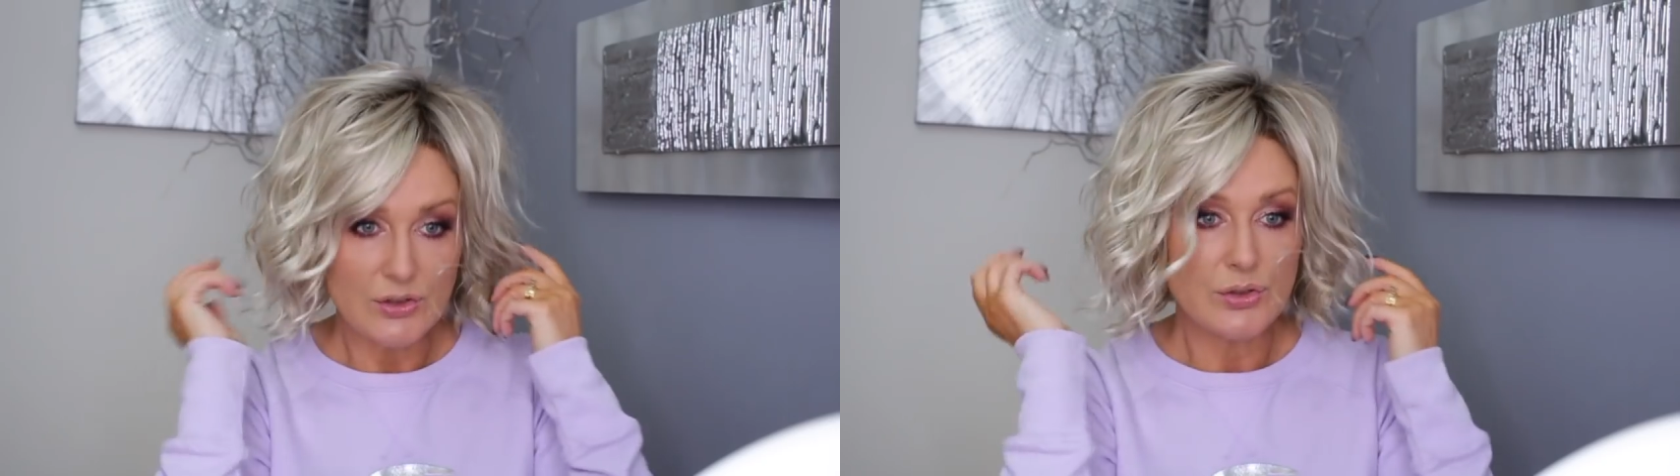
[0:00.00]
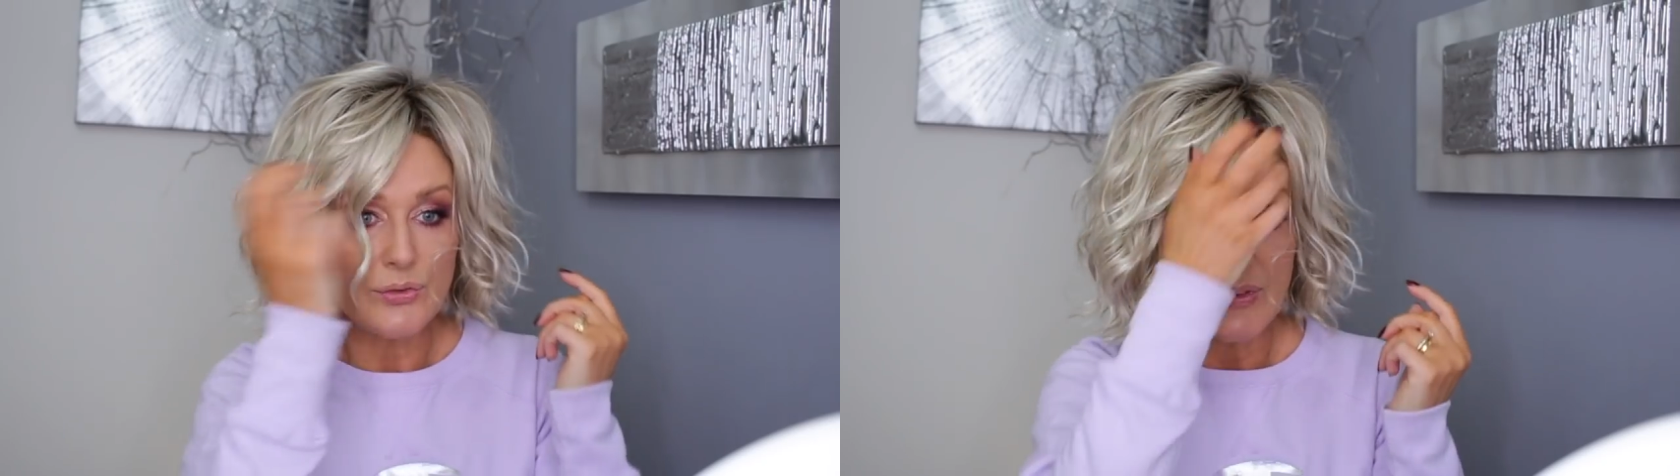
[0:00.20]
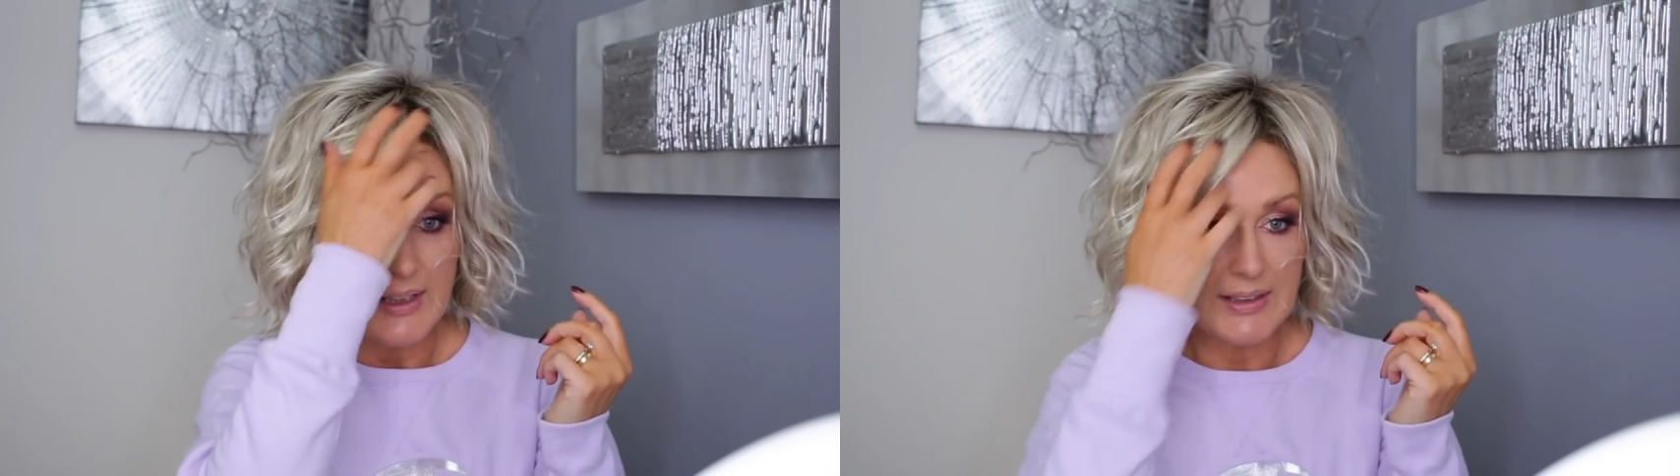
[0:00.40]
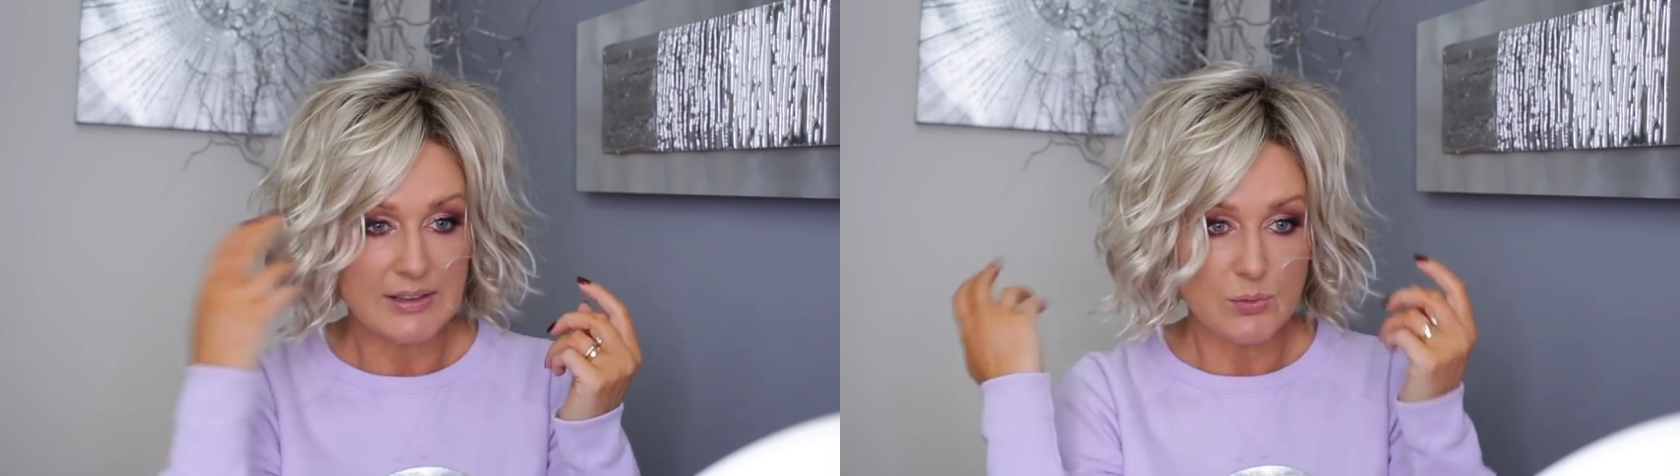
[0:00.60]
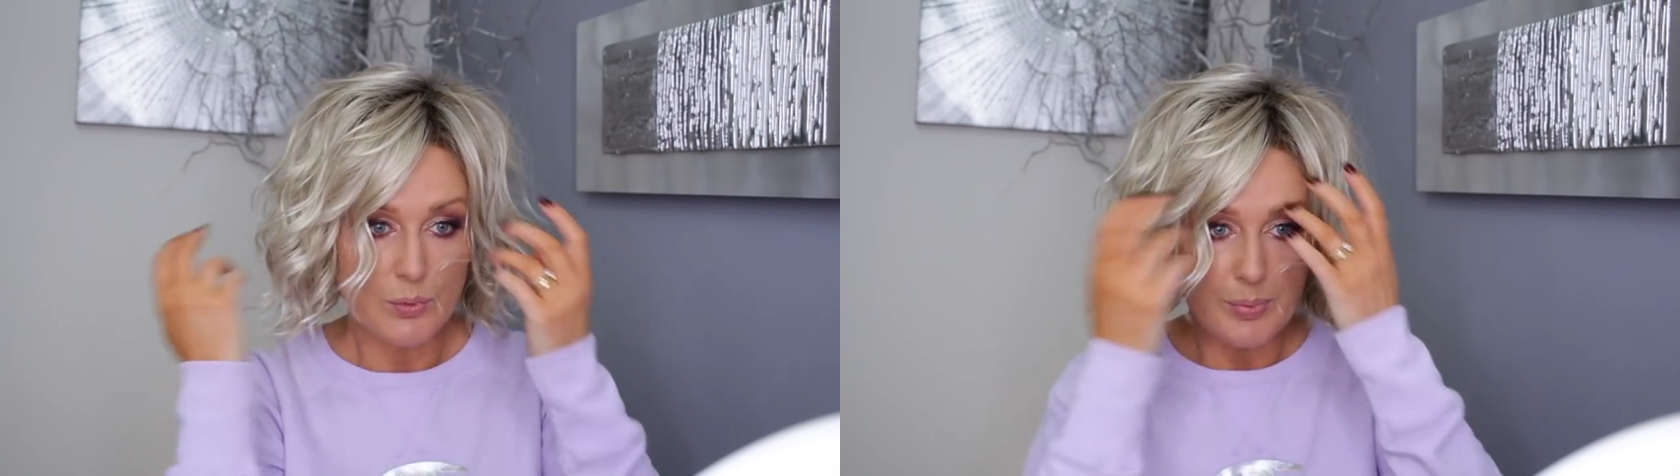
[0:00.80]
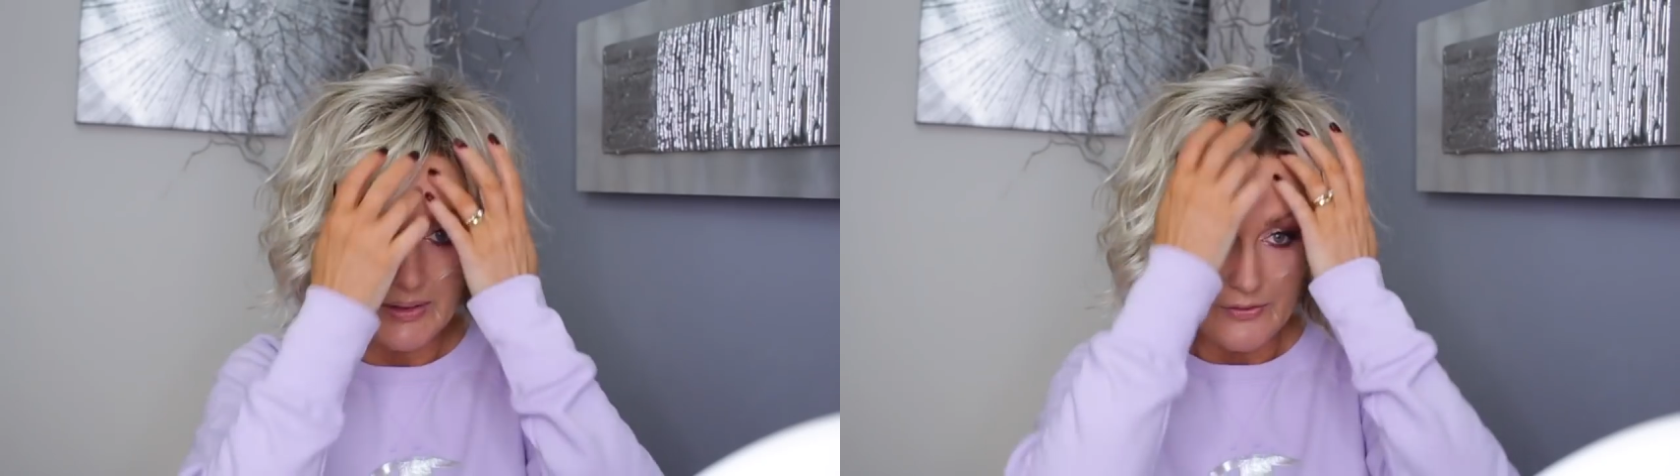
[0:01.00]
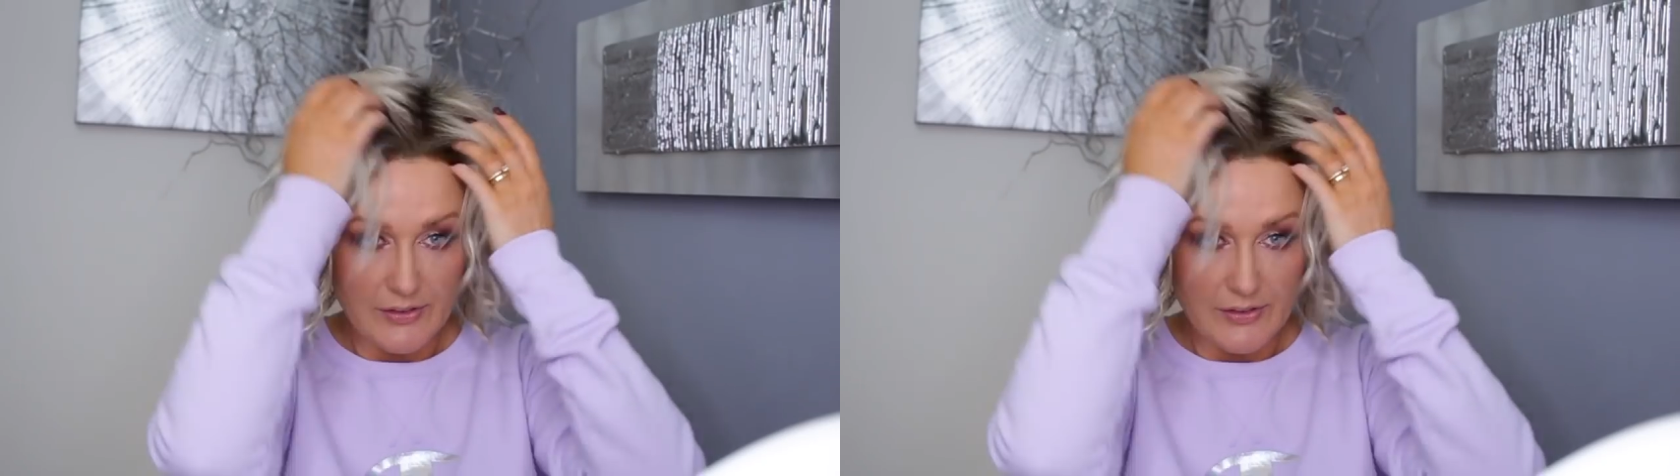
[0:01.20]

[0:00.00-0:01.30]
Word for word: sort of like a swooping